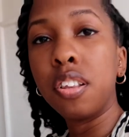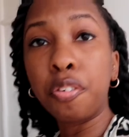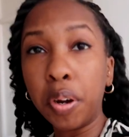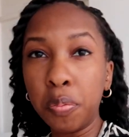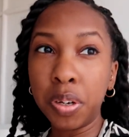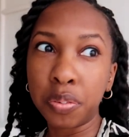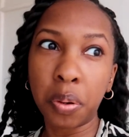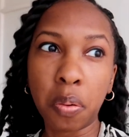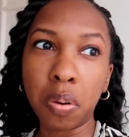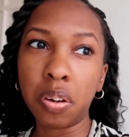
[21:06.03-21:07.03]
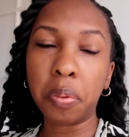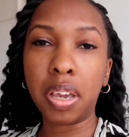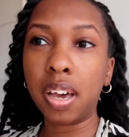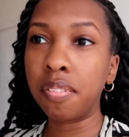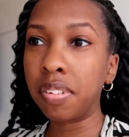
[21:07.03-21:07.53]
It's already 121. We
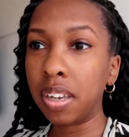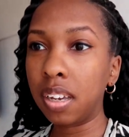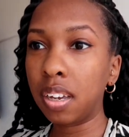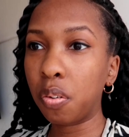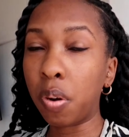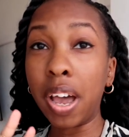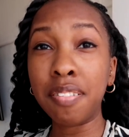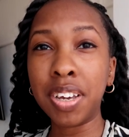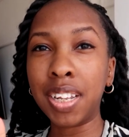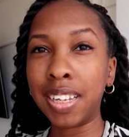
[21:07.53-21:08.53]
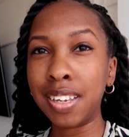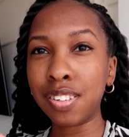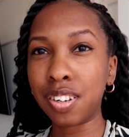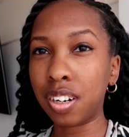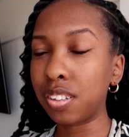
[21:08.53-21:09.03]
having, we're having a late
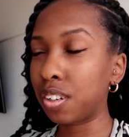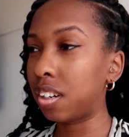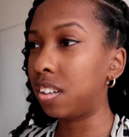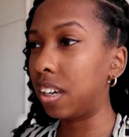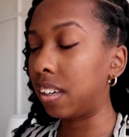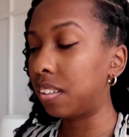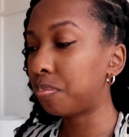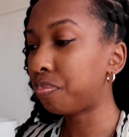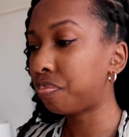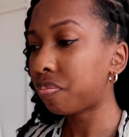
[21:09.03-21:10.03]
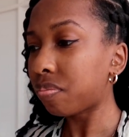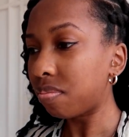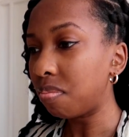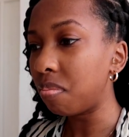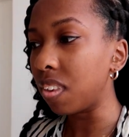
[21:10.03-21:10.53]
start to our day.
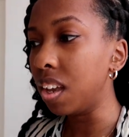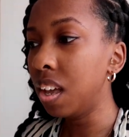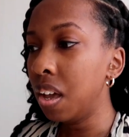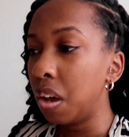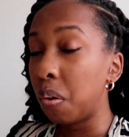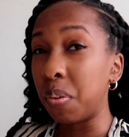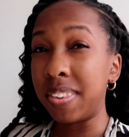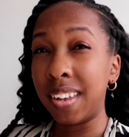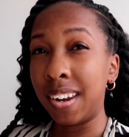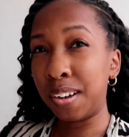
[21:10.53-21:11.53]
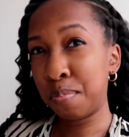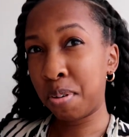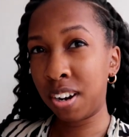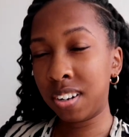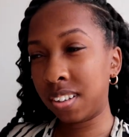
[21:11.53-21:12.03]
We stayed out
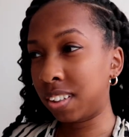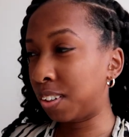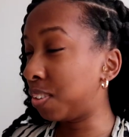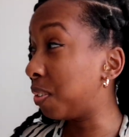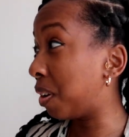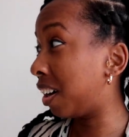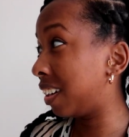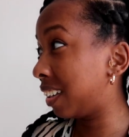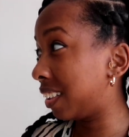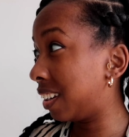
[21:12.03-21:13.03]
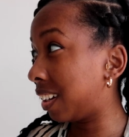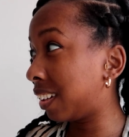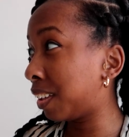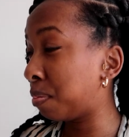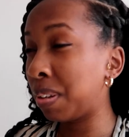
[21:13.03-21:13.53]
and partied a little too hard at the
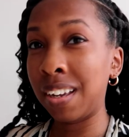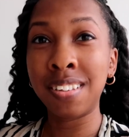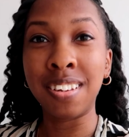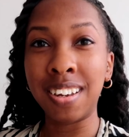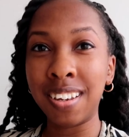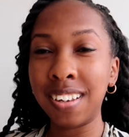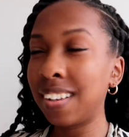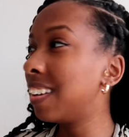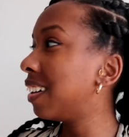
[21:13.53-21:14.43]
nightclub last night.